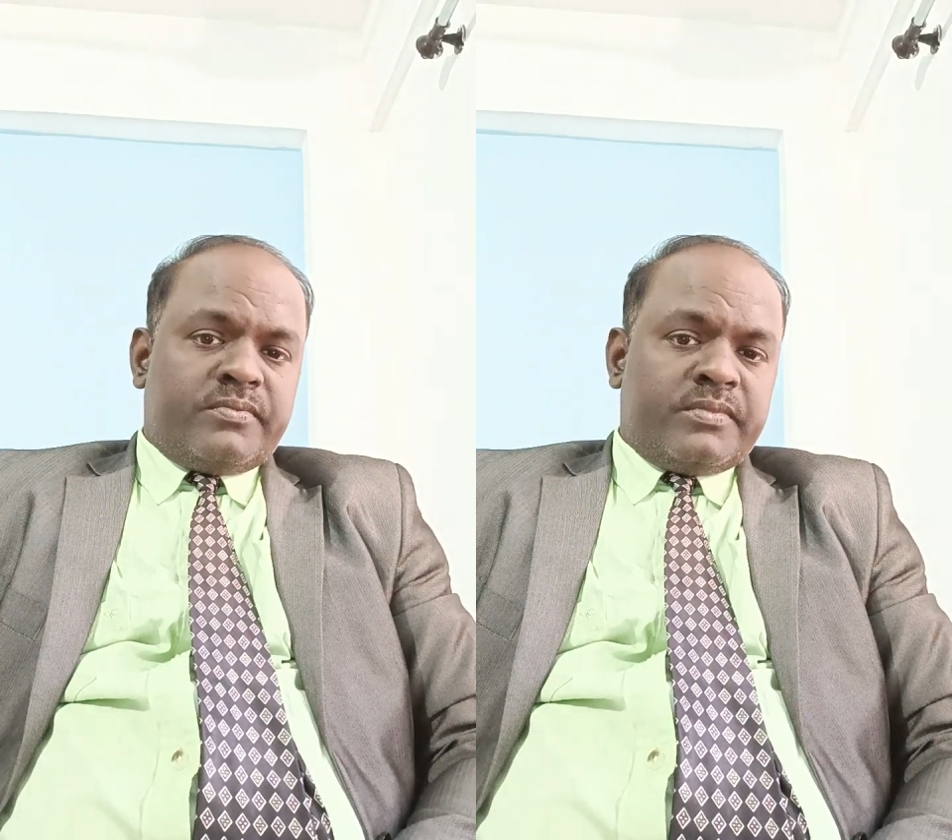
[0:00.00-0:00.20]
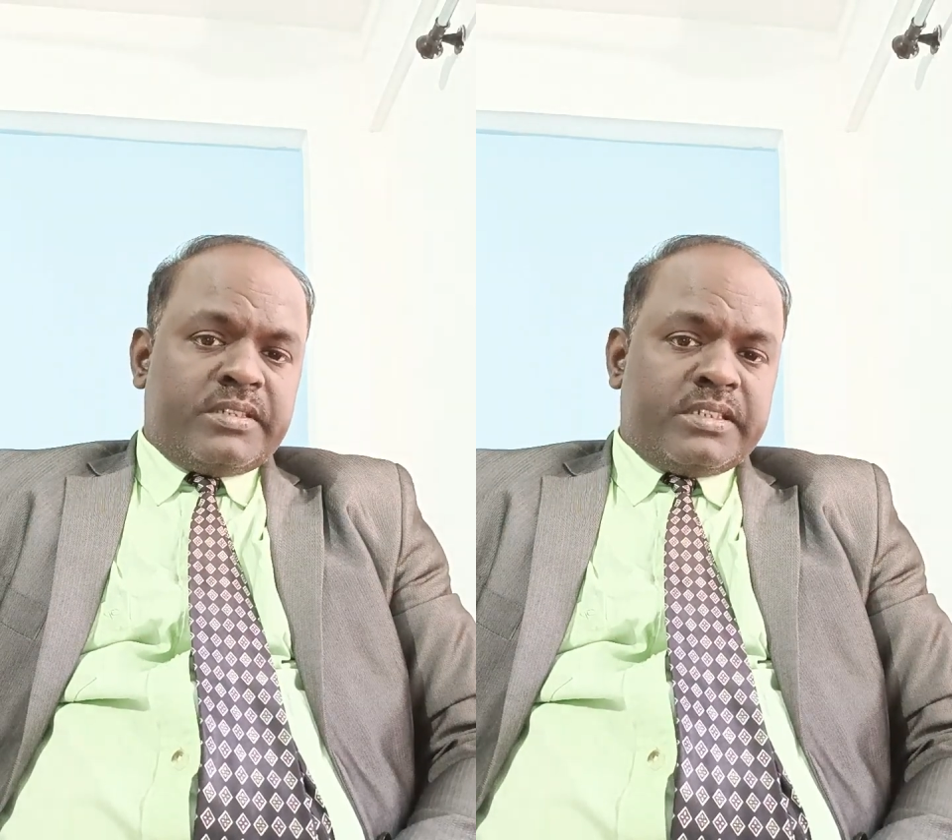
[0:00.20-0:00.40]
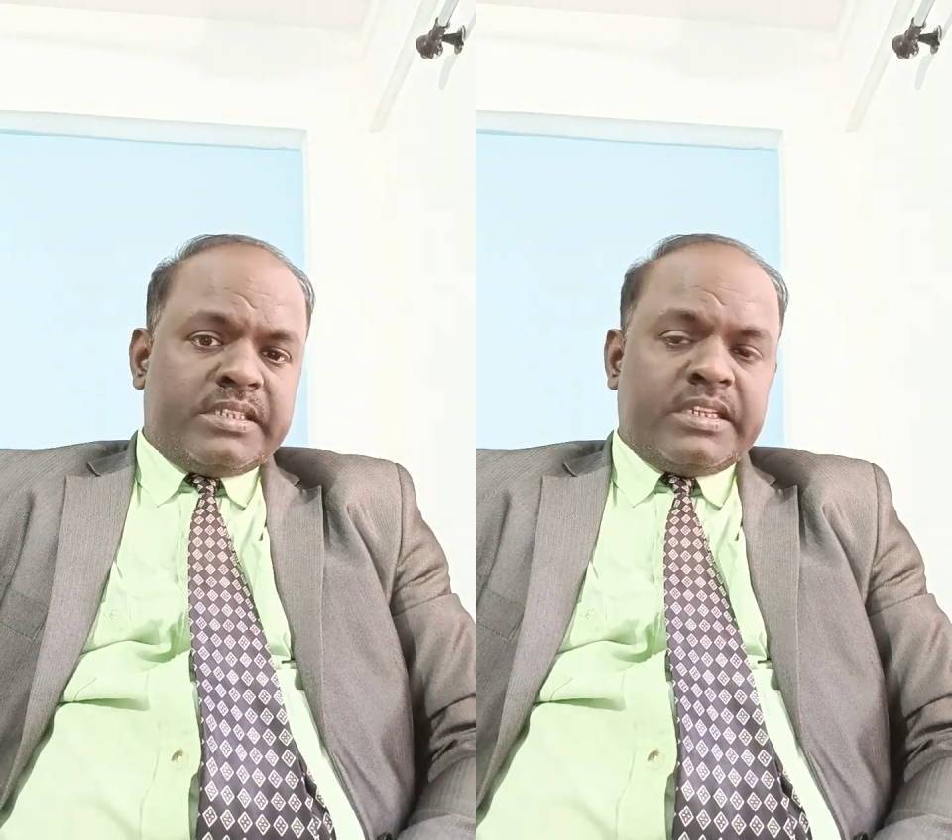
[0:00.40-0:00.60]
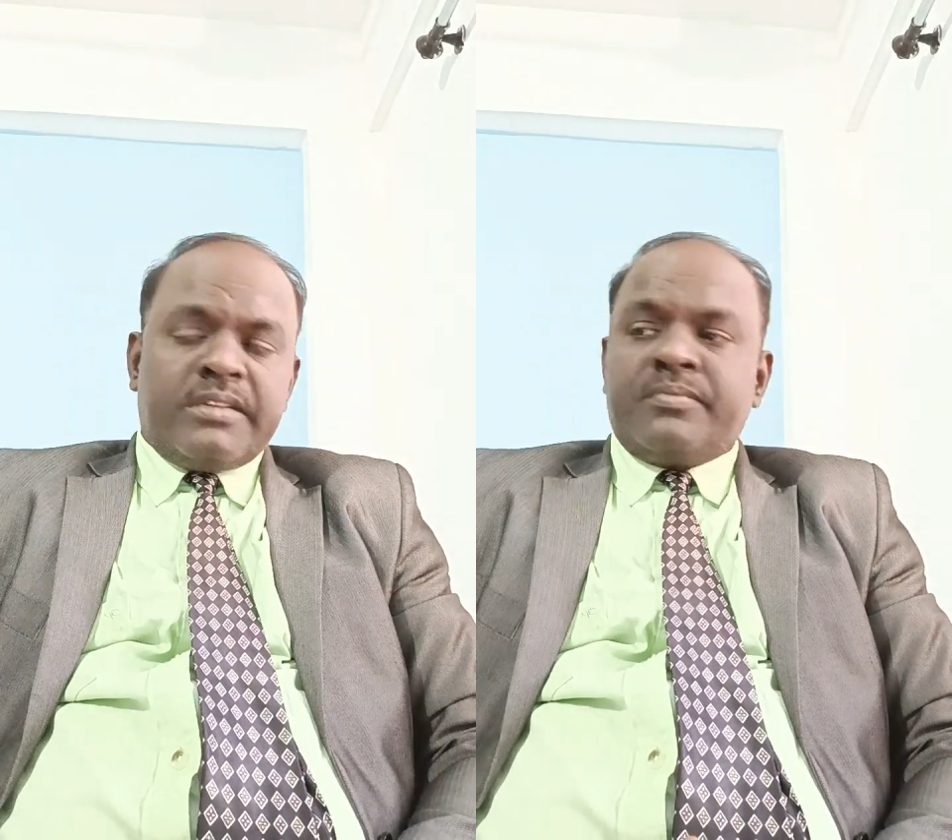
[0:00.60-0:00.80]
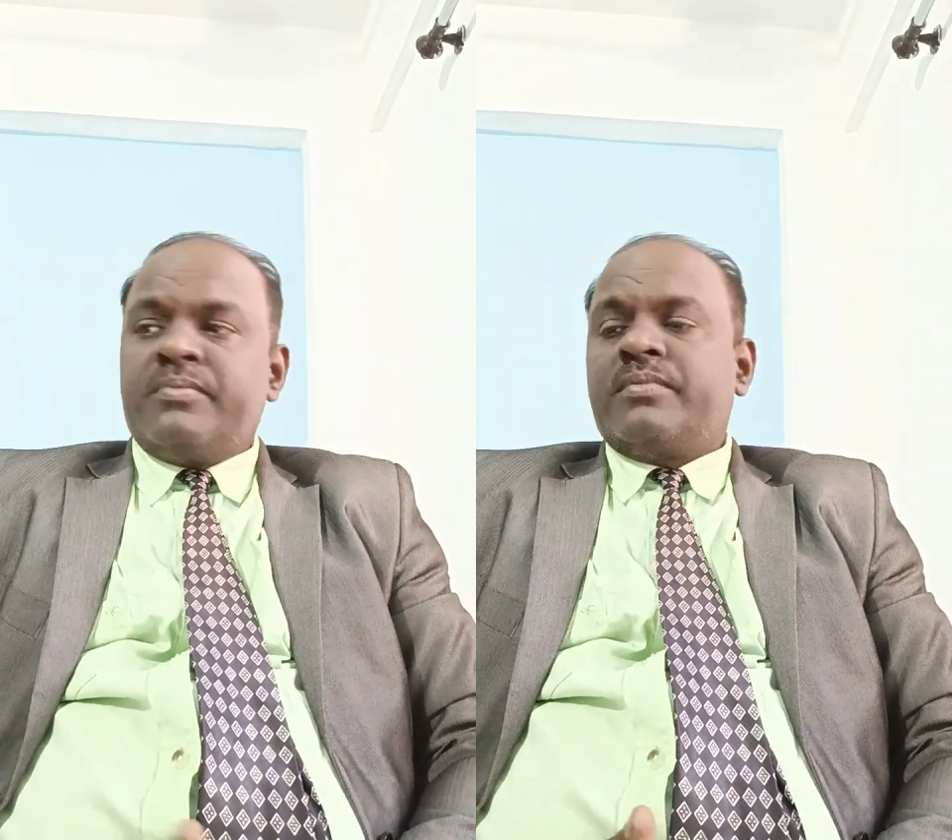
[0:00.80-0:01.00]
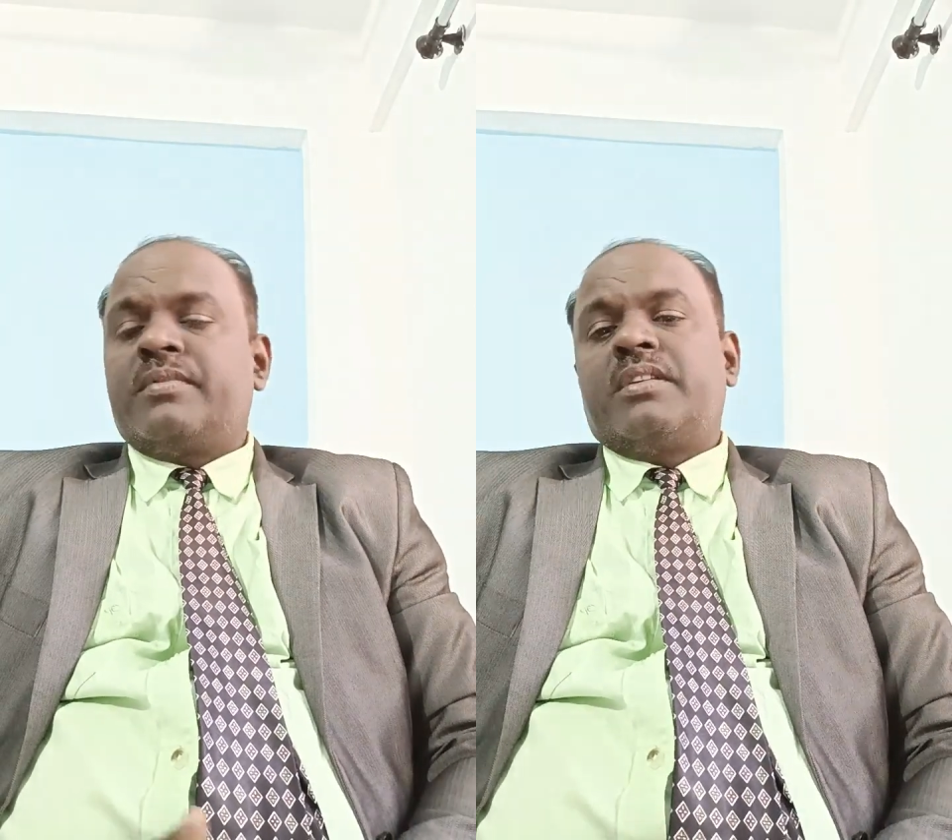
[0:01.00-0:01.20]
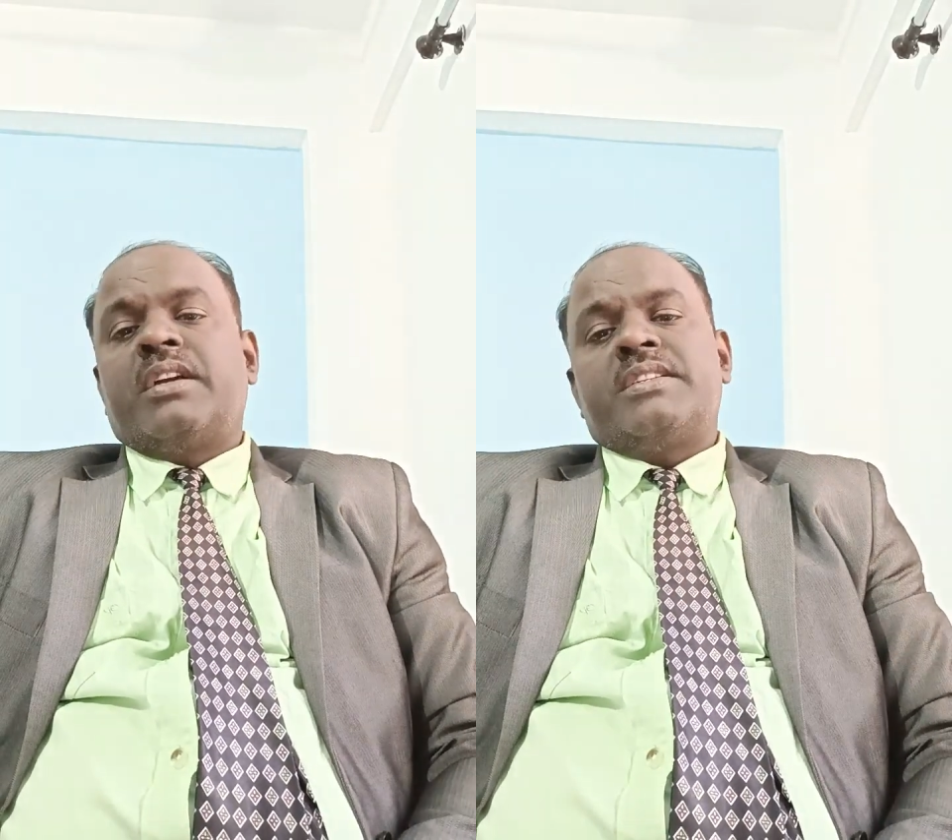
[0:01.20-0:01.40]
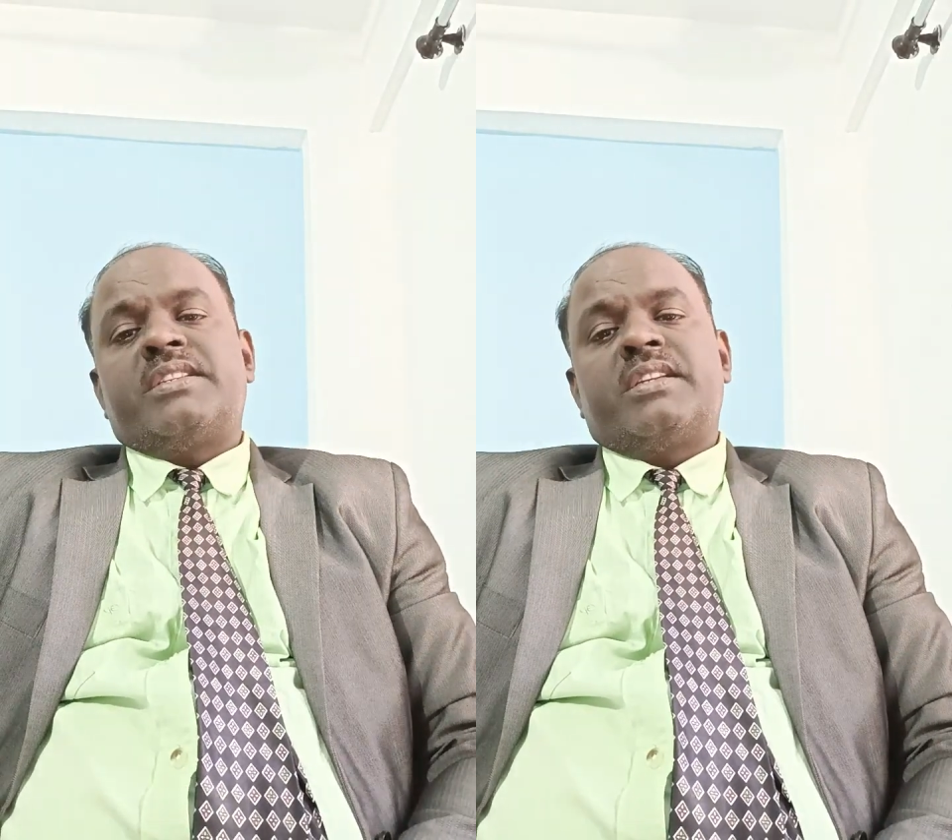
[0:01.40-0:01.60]
in a
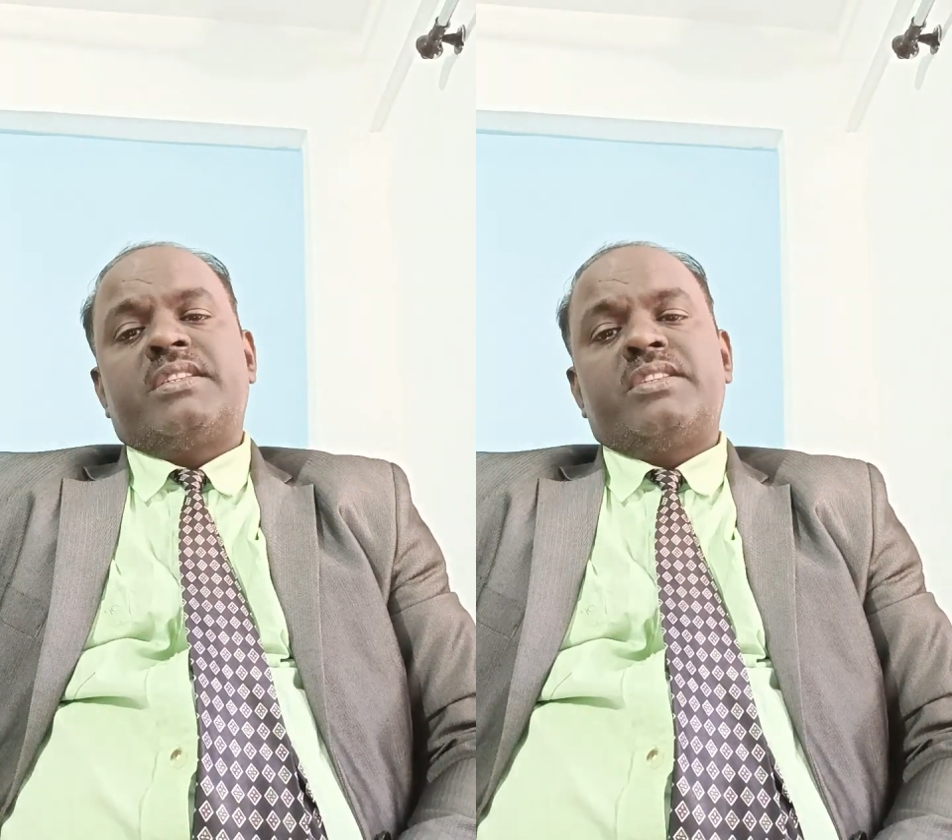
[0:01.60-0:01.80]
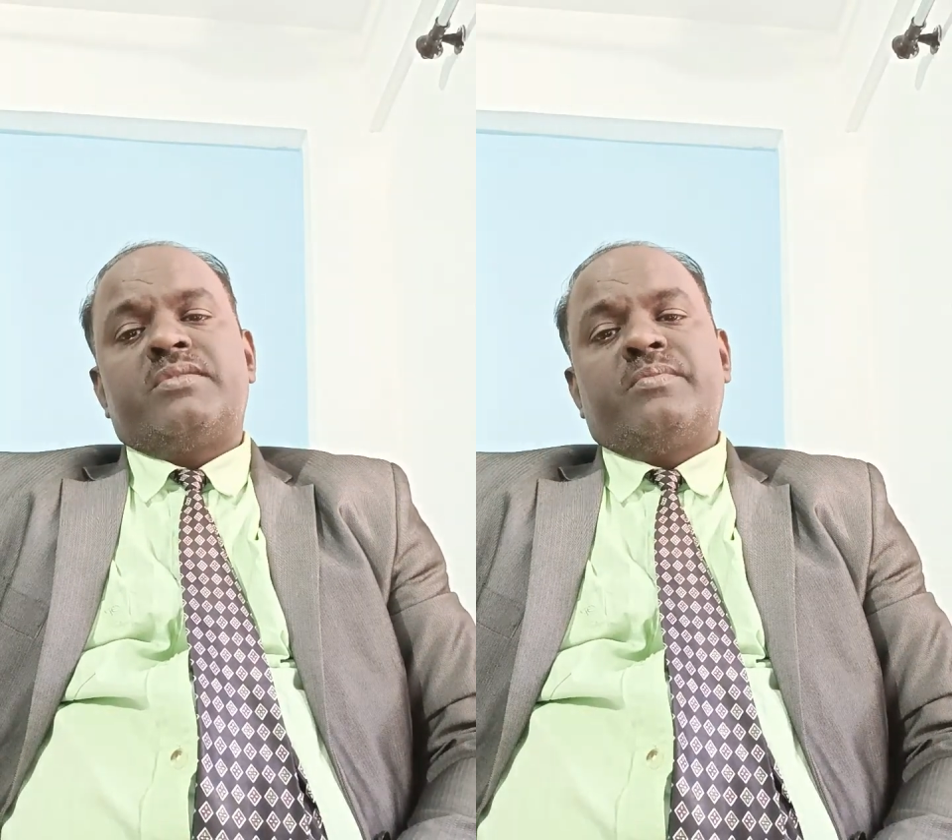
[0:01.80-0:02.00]
construction